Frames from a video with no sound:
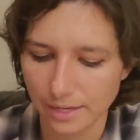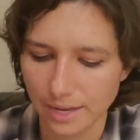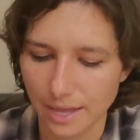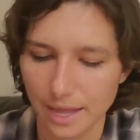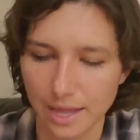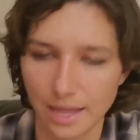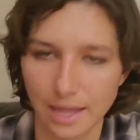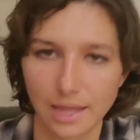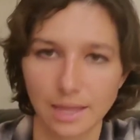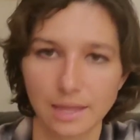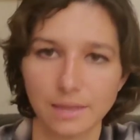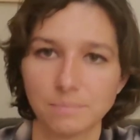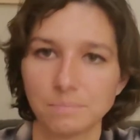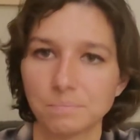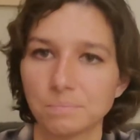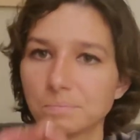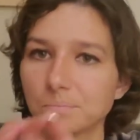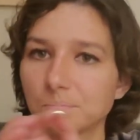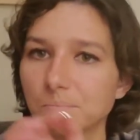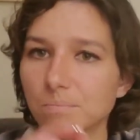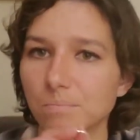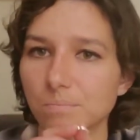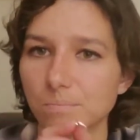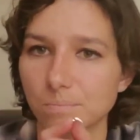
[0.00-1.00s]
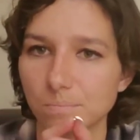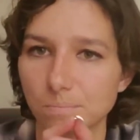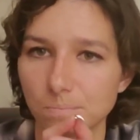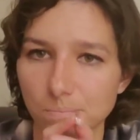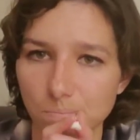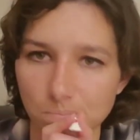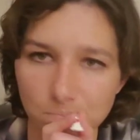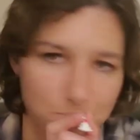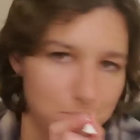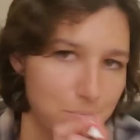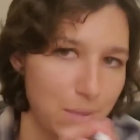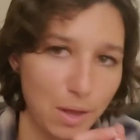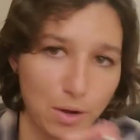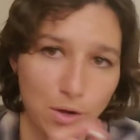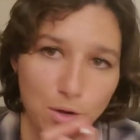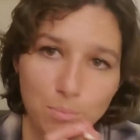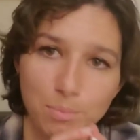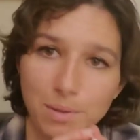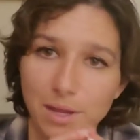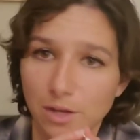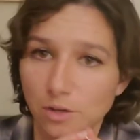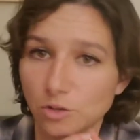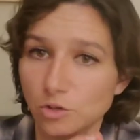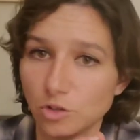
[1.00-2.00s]
a better
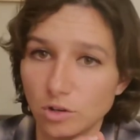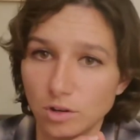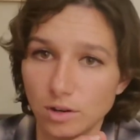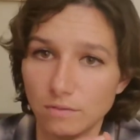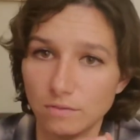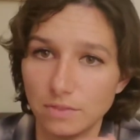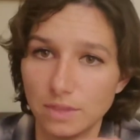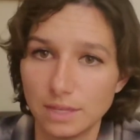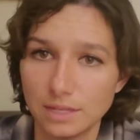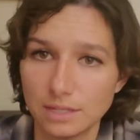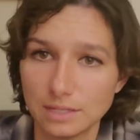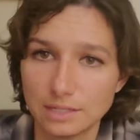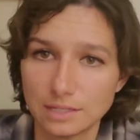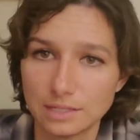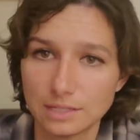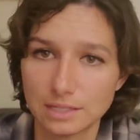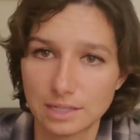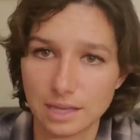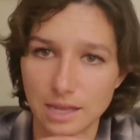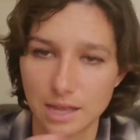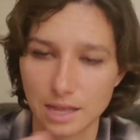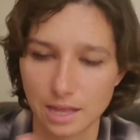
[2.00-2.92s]
picture of this